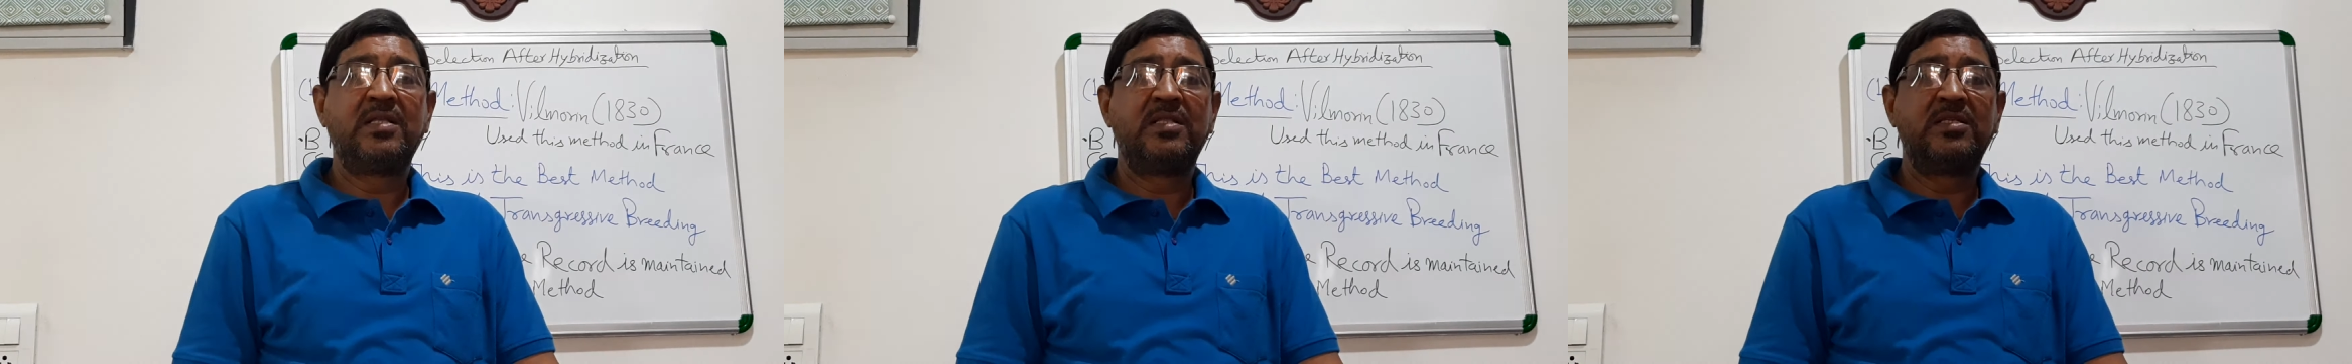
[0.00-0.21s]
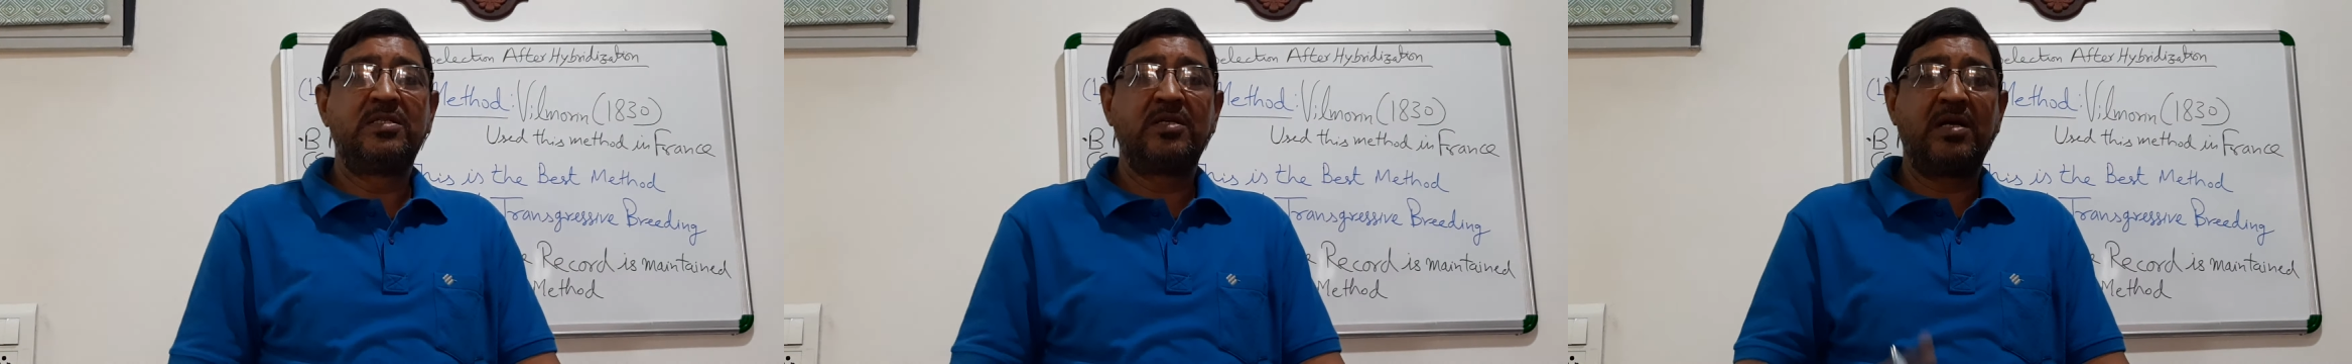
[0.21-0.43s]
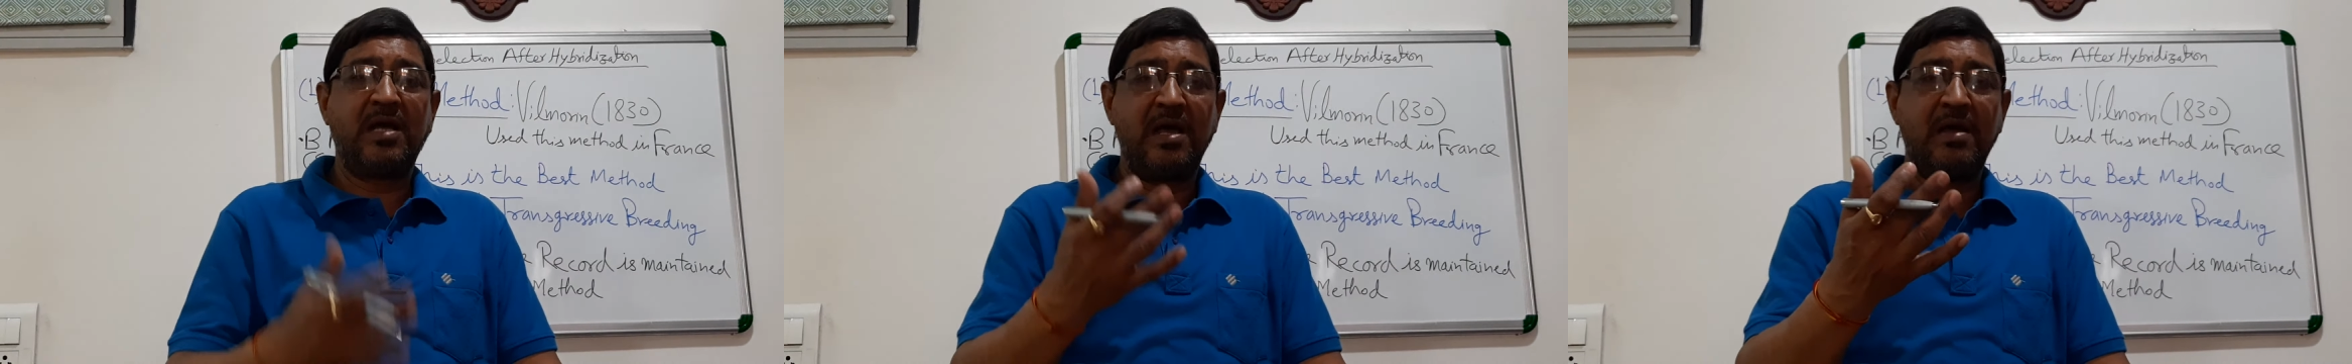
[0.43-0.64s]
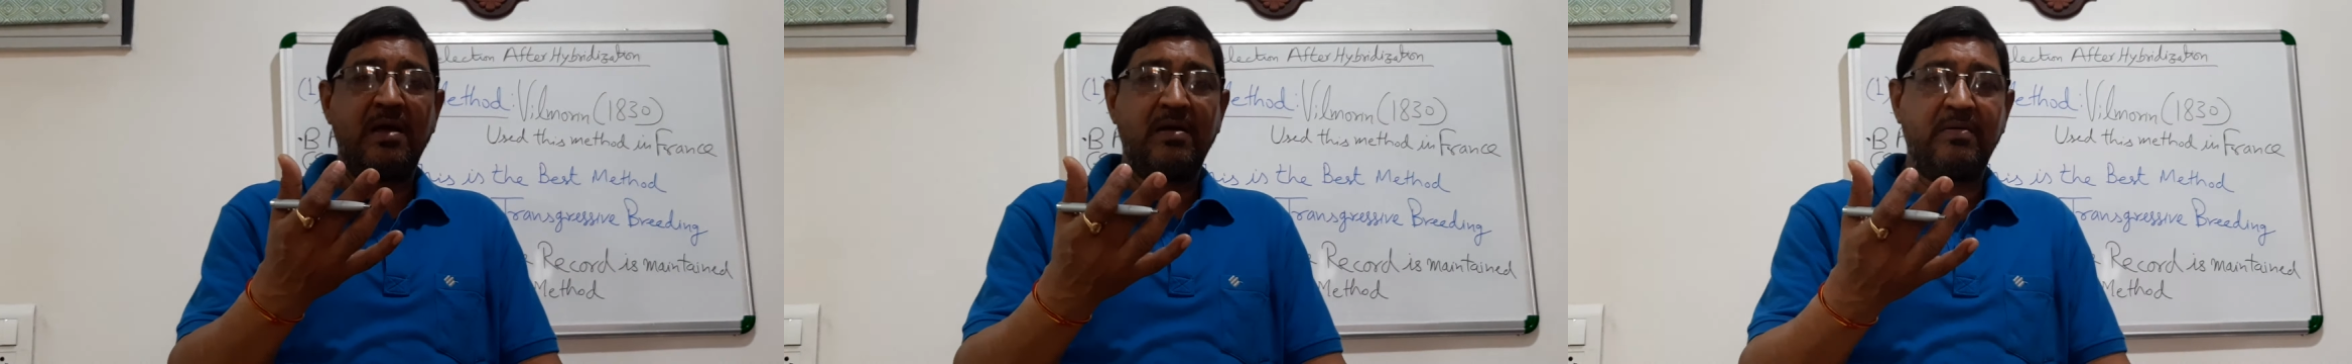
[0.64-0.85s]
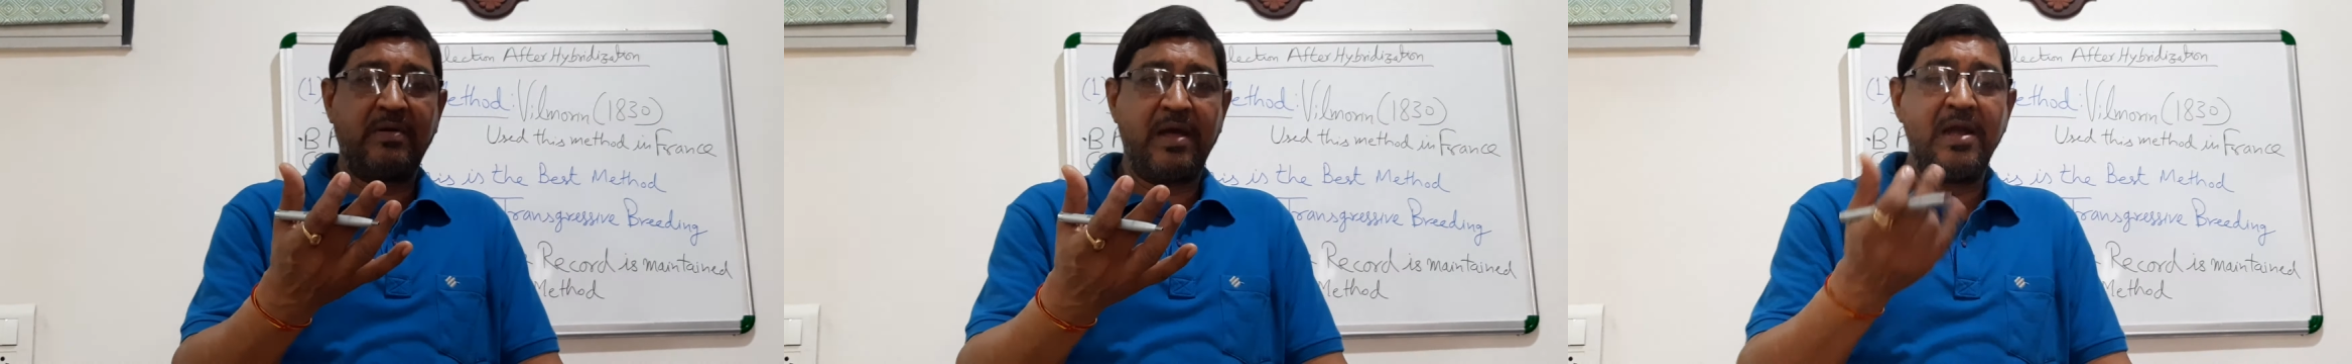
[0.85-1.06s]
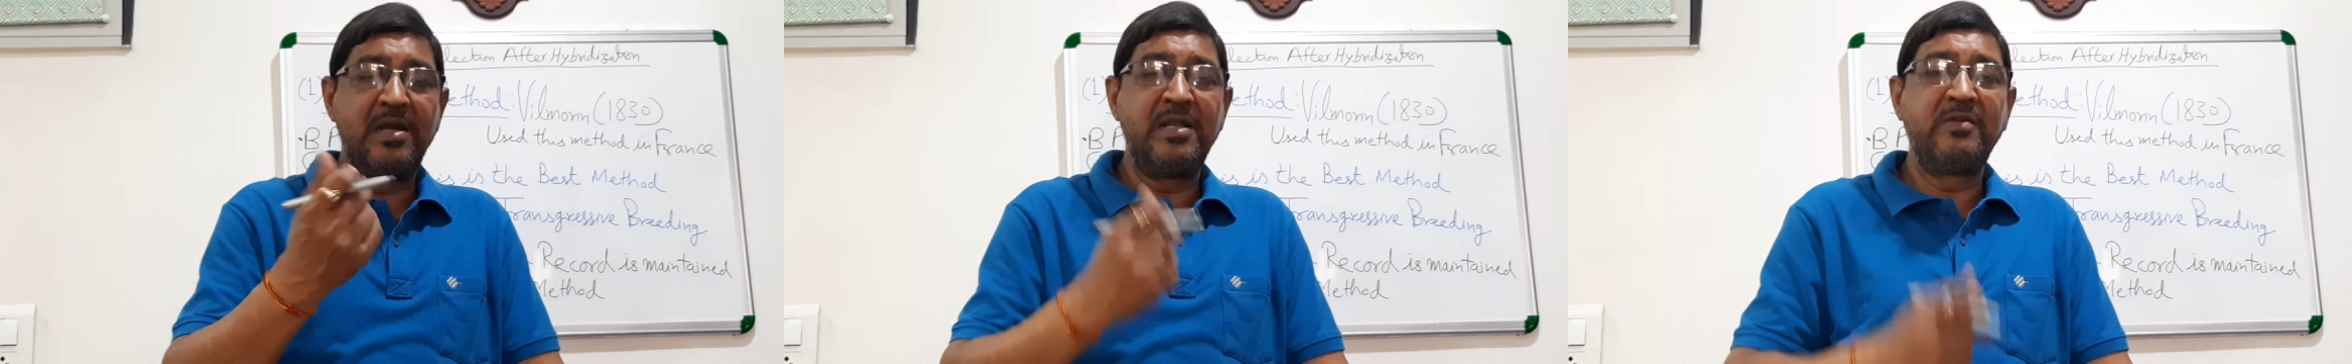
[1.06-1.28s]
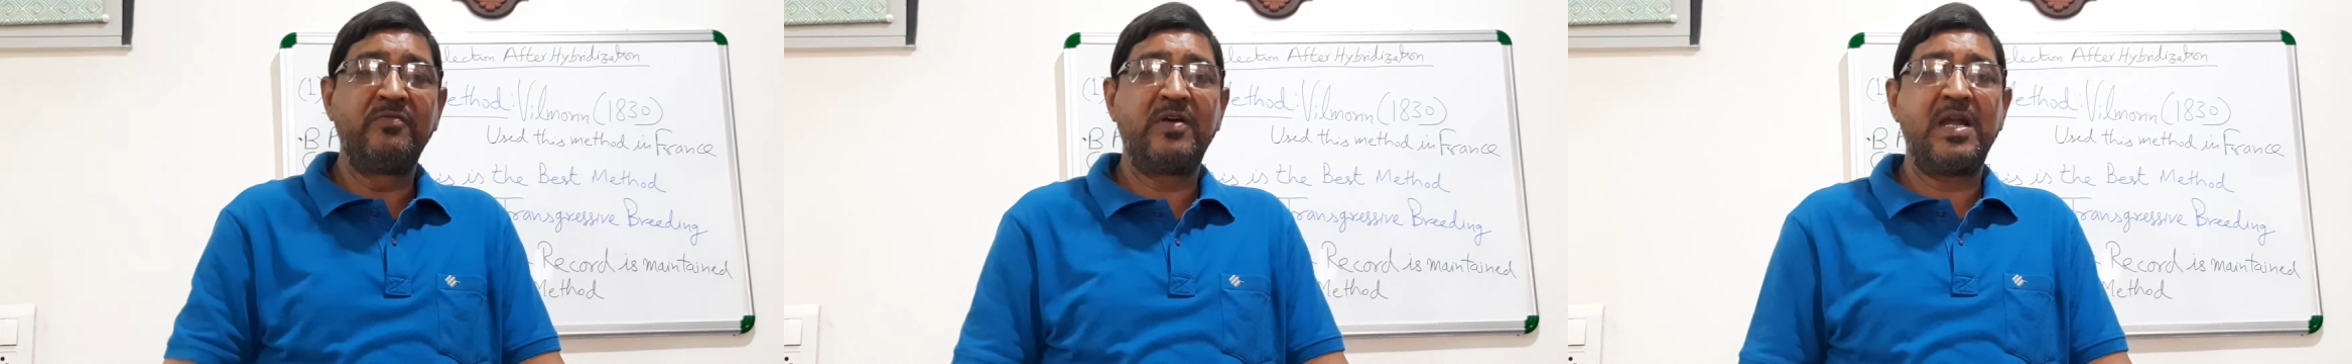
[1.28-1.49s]

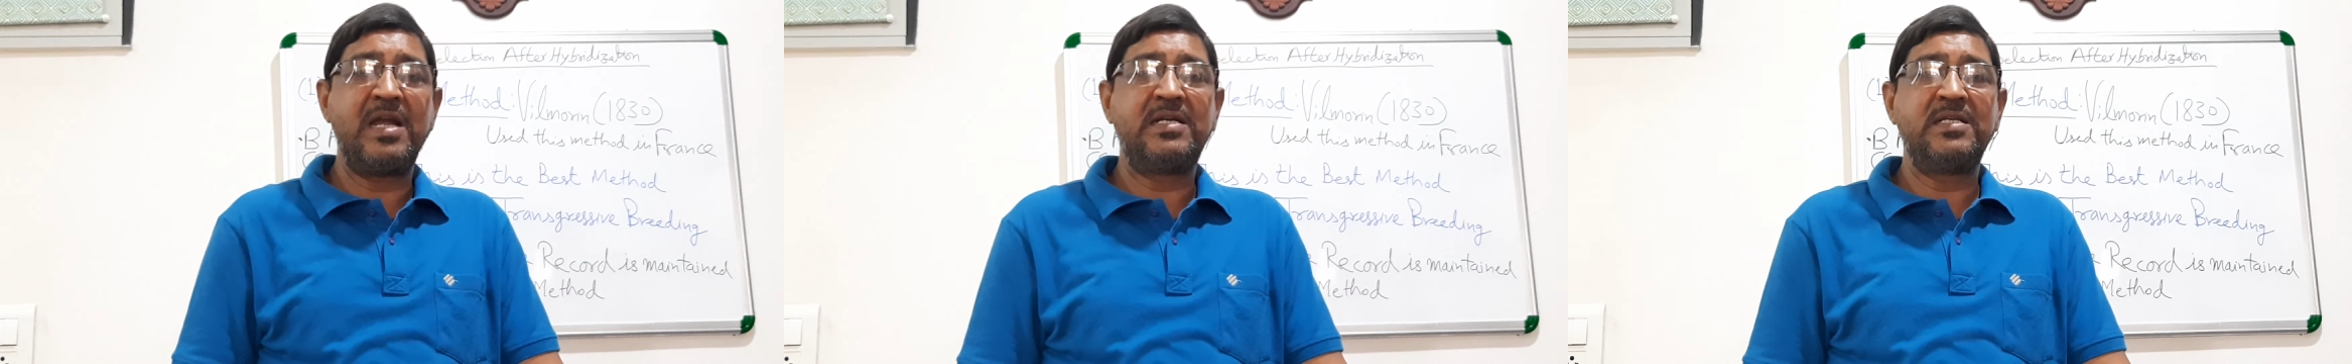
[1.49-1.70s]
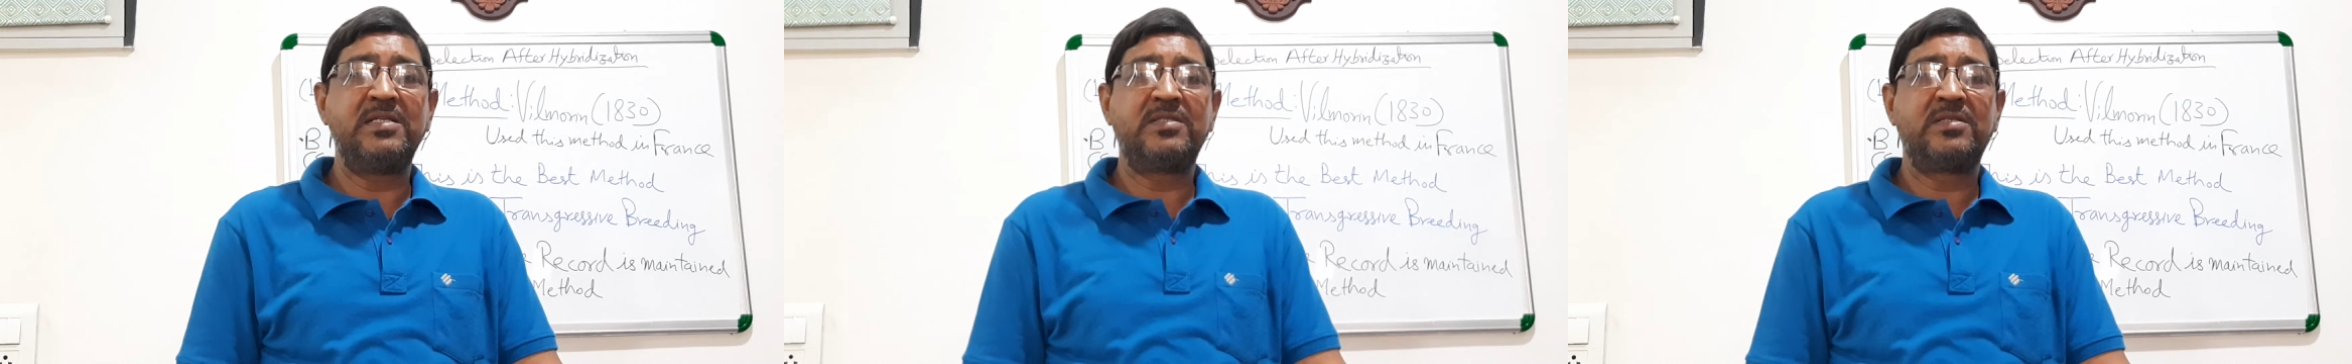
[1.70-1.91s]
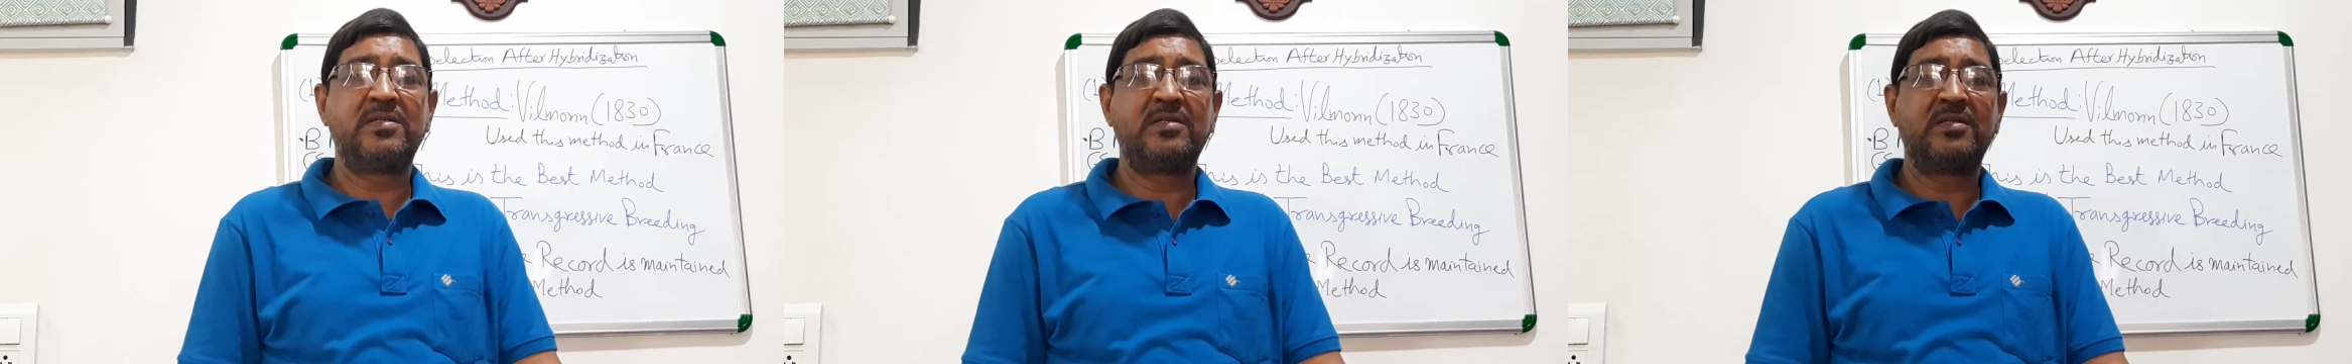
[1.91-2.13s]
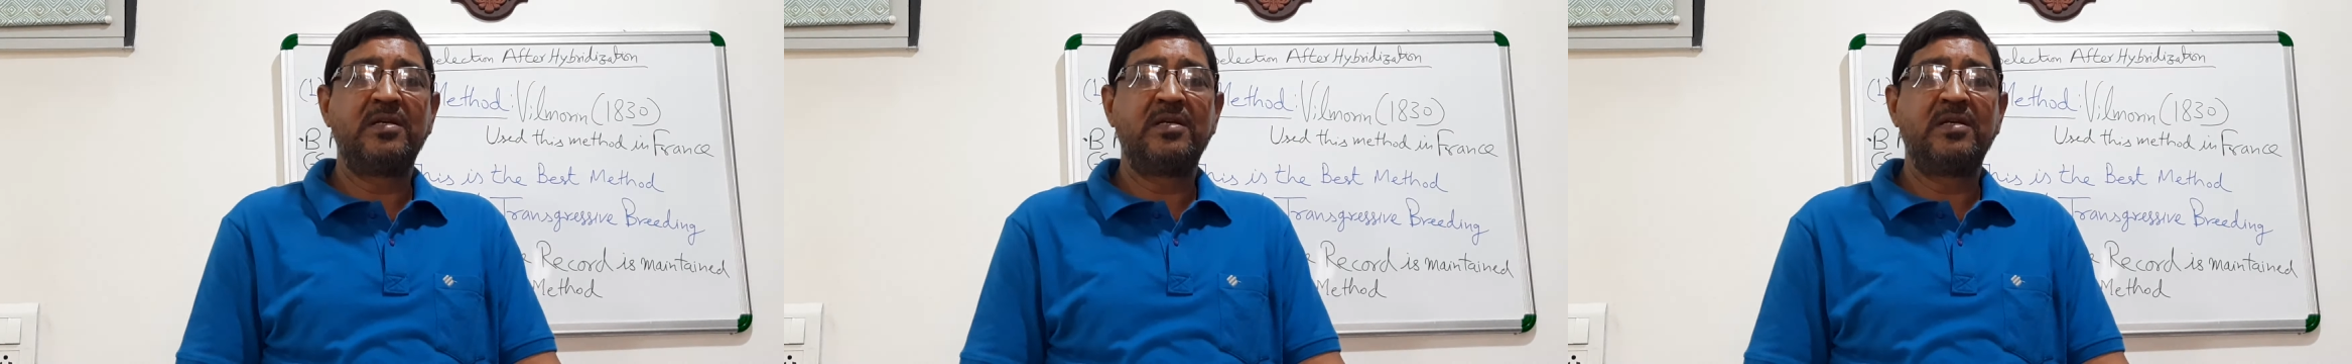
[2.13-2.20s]
high-yielding varieties,